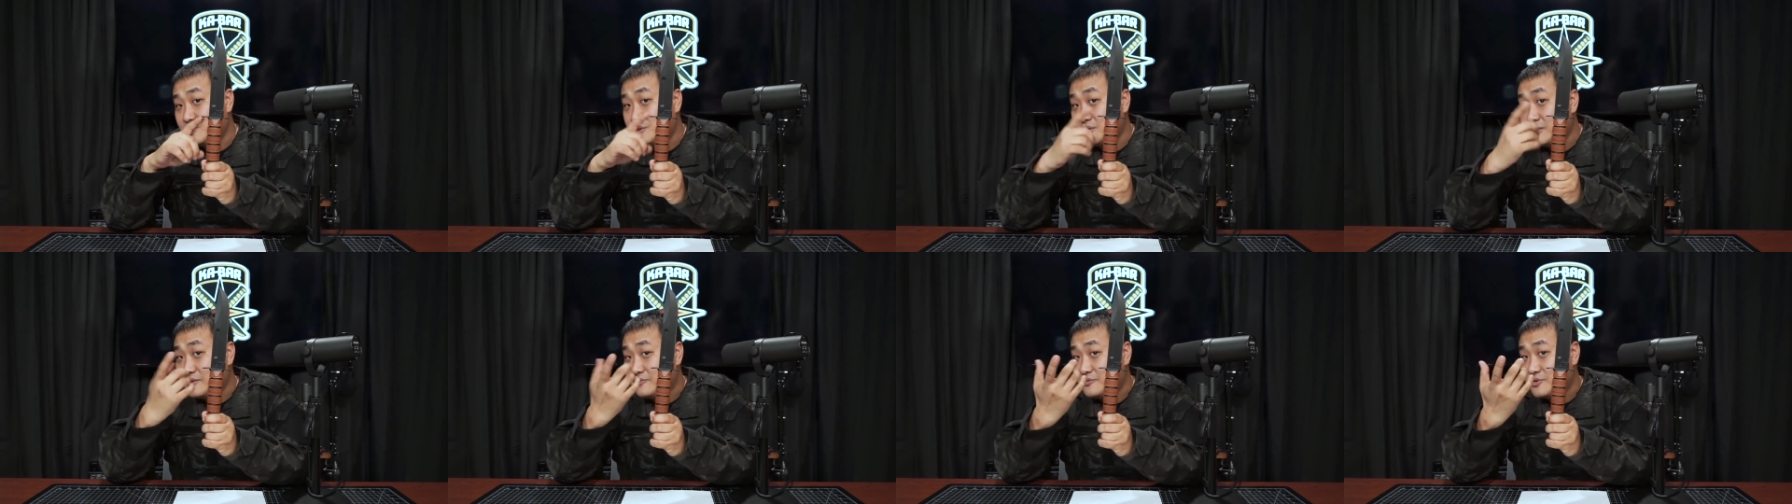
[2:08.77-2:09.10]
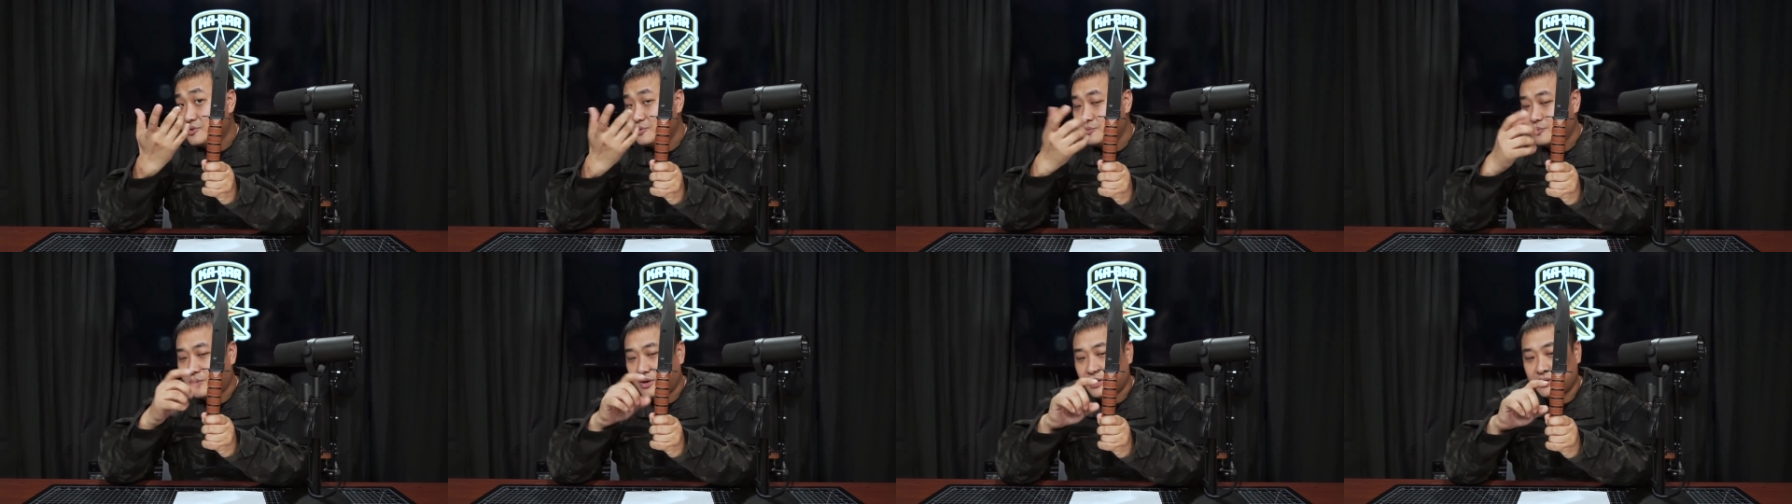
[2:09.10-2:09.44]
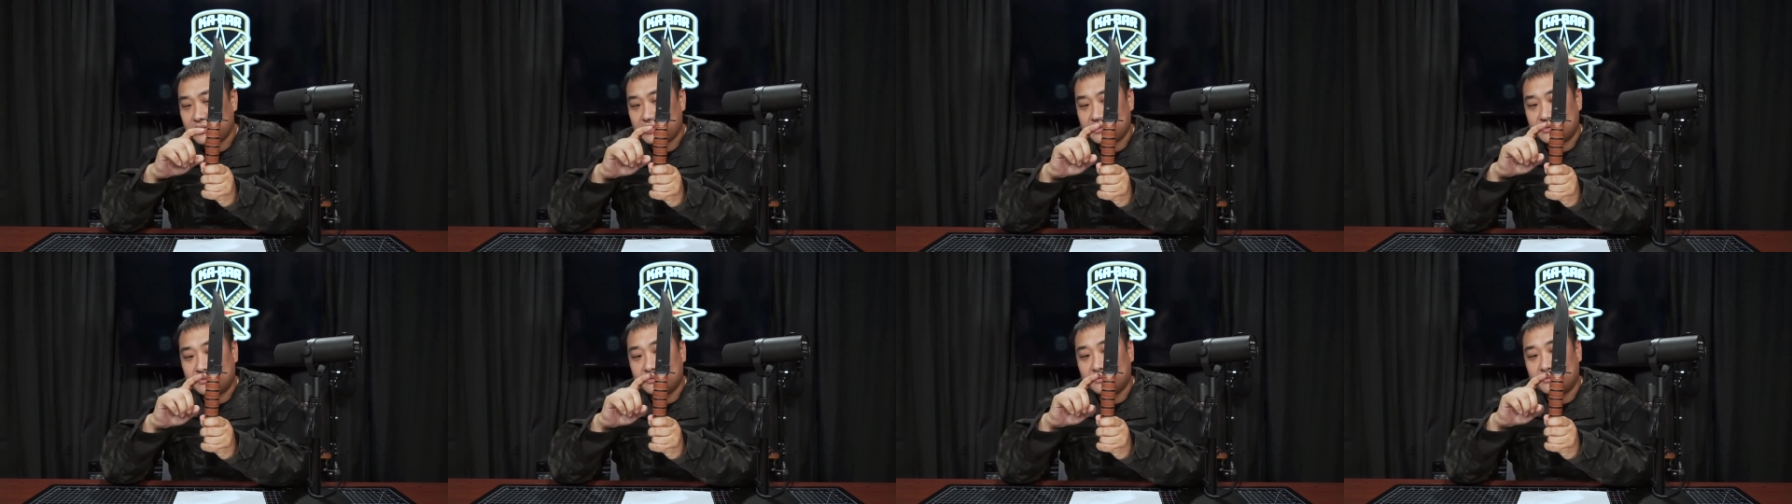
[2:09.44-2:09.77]
if you
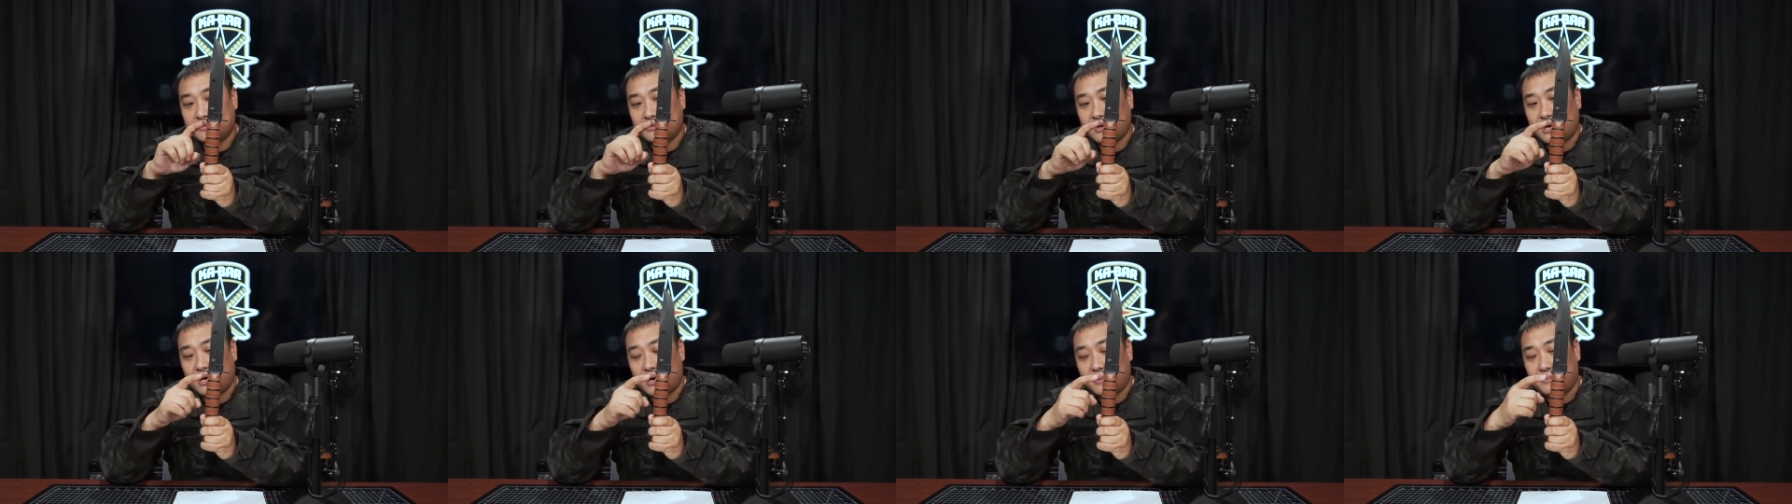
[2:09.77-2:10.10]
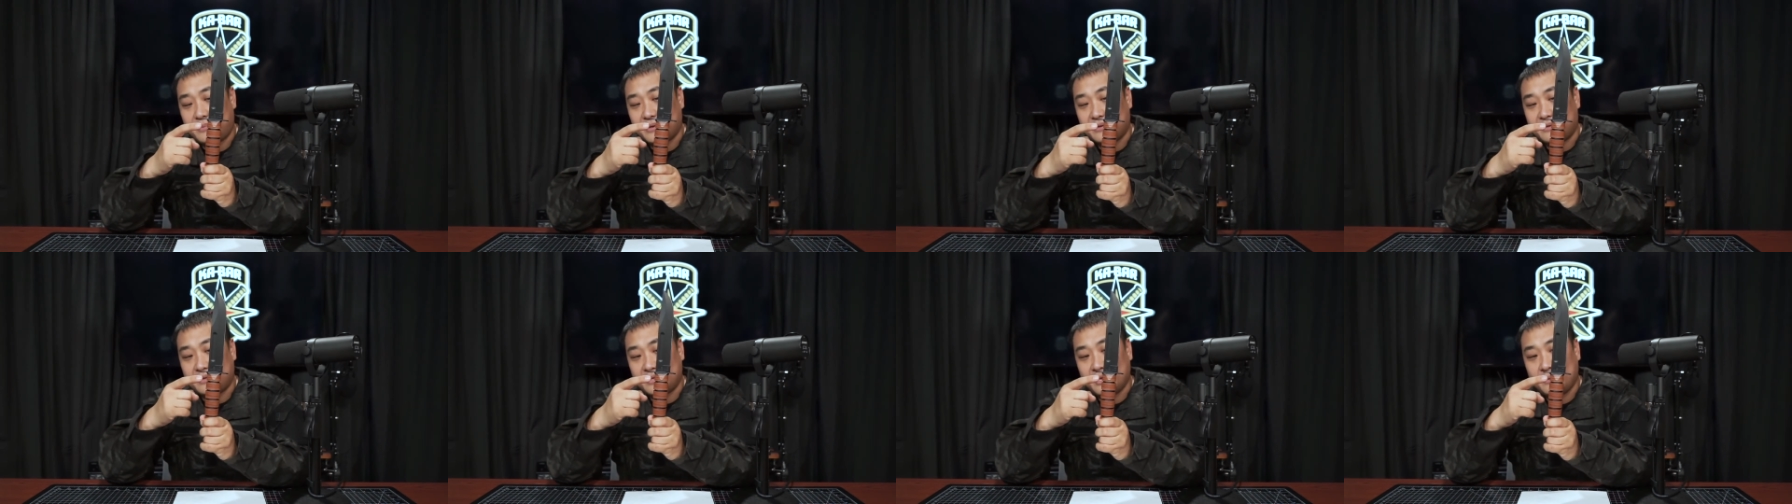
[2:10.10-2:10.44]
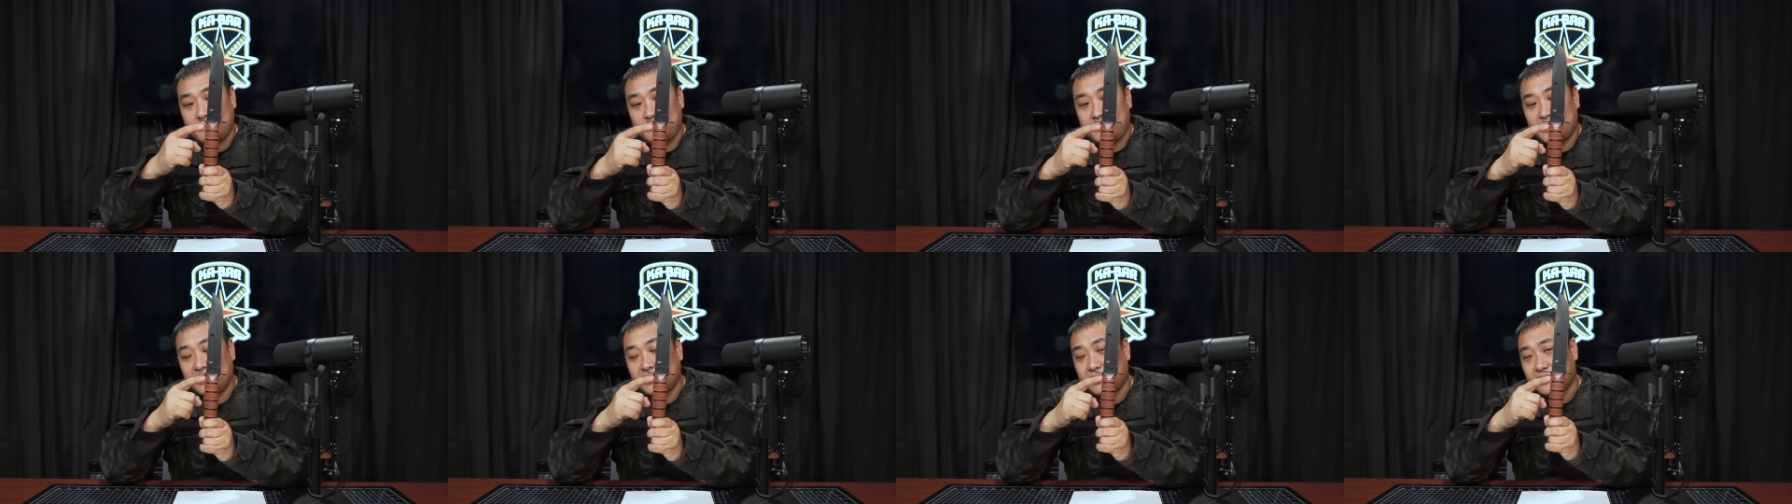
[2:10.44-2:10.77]
wanted to
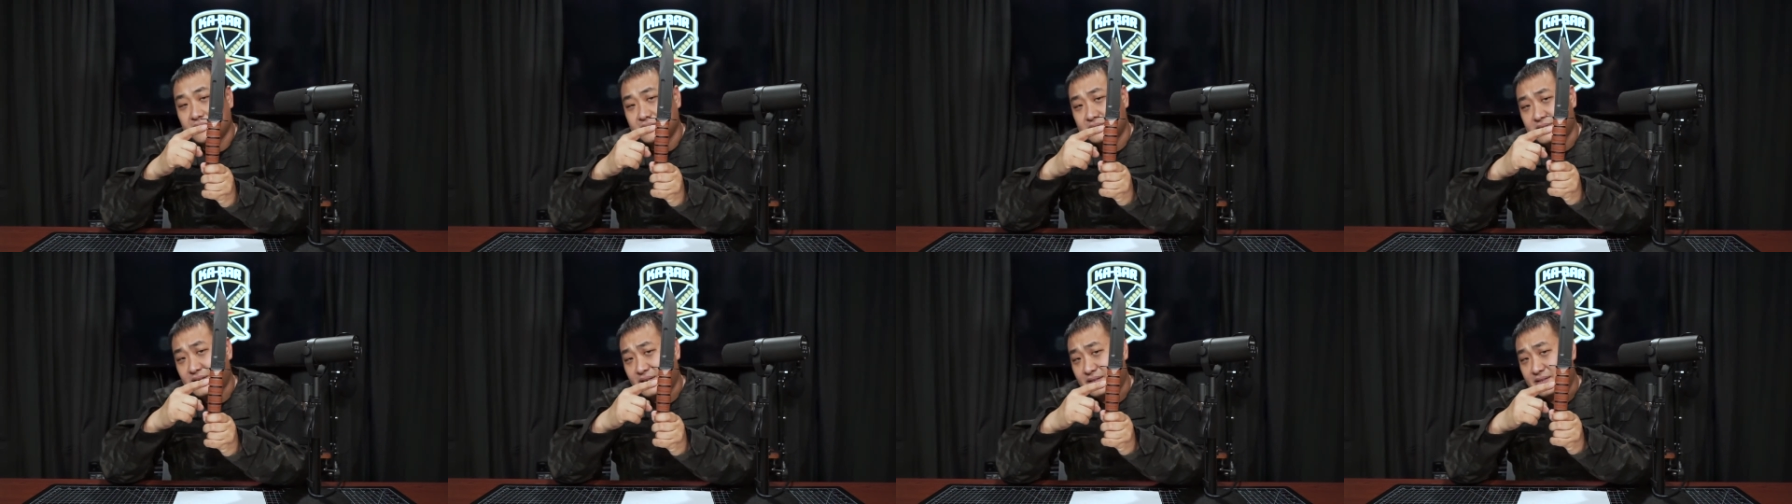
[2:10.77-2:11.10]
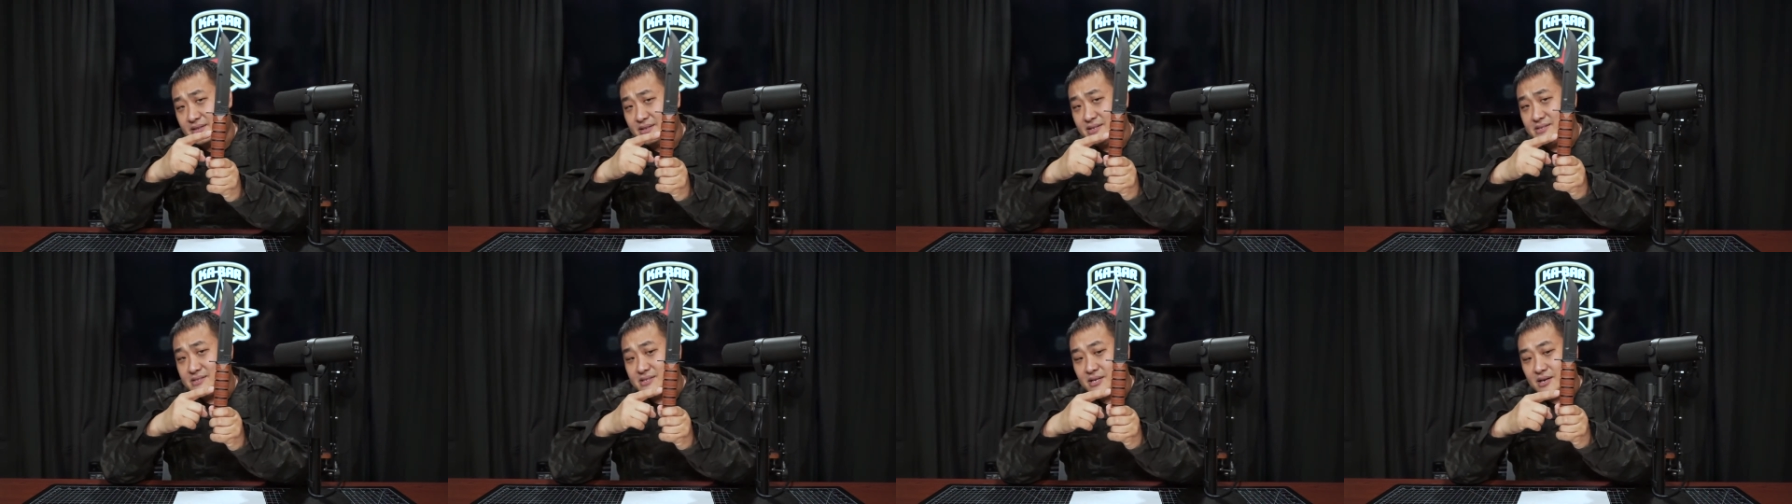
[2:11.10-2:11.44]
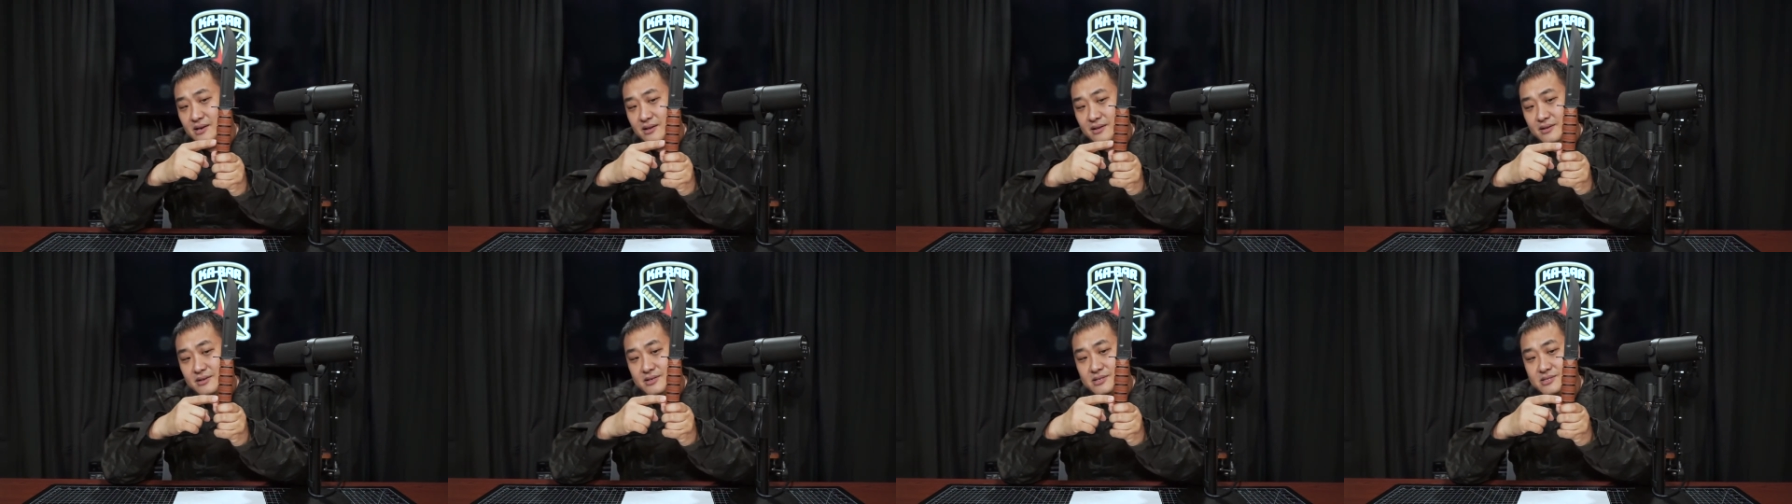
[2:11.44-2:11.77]
nitpick, is that these
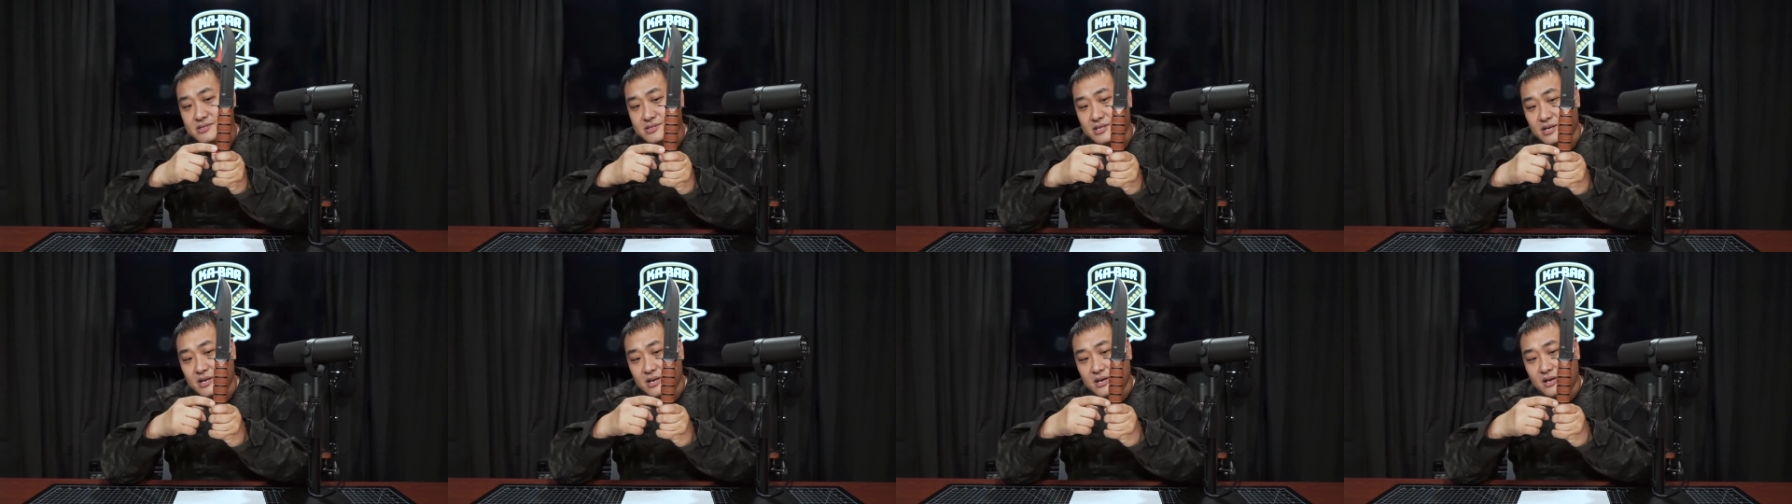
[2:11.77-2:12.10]
colors,